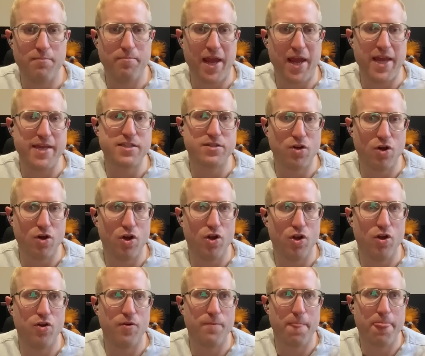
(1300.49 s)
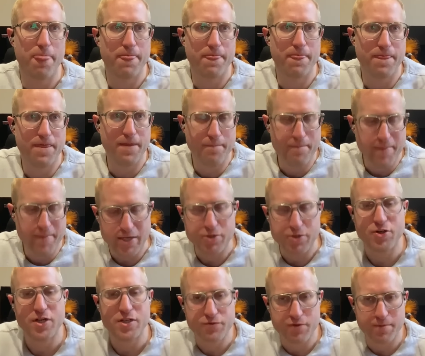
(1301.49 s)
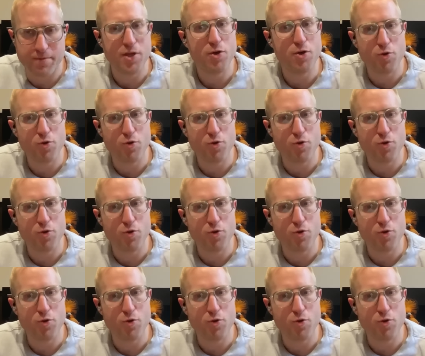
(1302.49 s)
based on the metrics from the